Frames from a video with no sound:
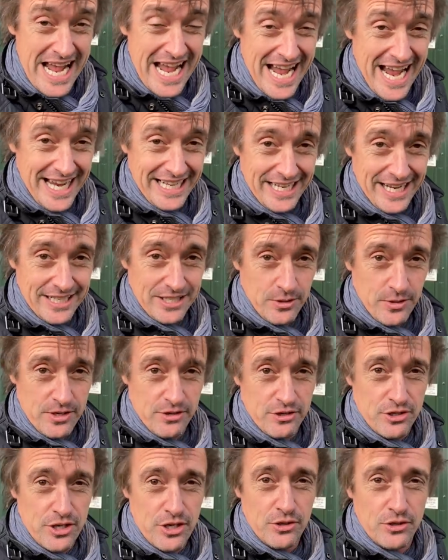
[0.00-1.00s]
I'd like to
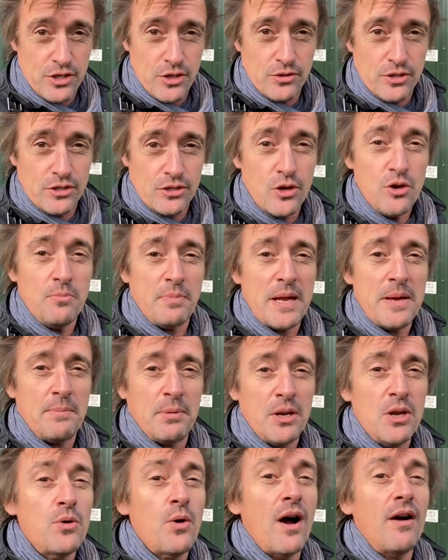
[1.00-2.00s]
introduce you to two
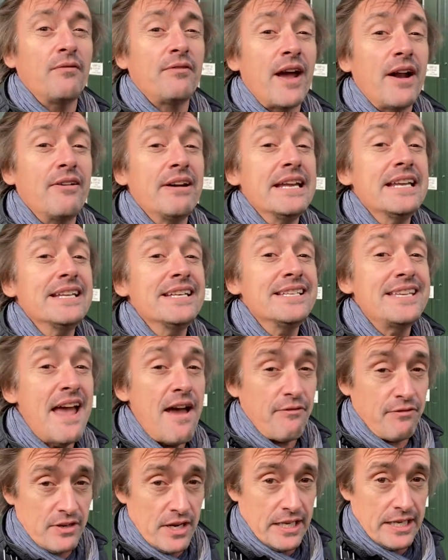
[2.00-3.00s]
people who are very
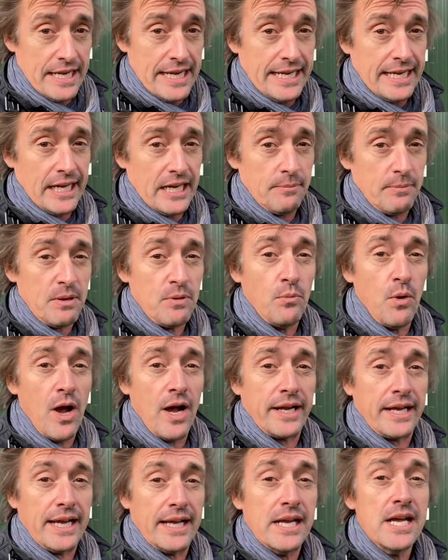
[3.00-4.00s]
definitely going to be
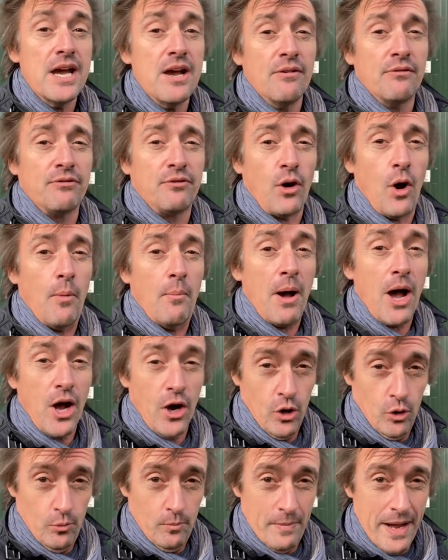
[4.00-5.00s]
working from
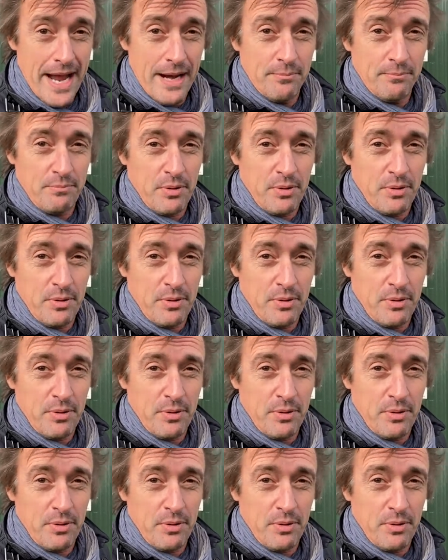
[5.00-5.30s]
home, and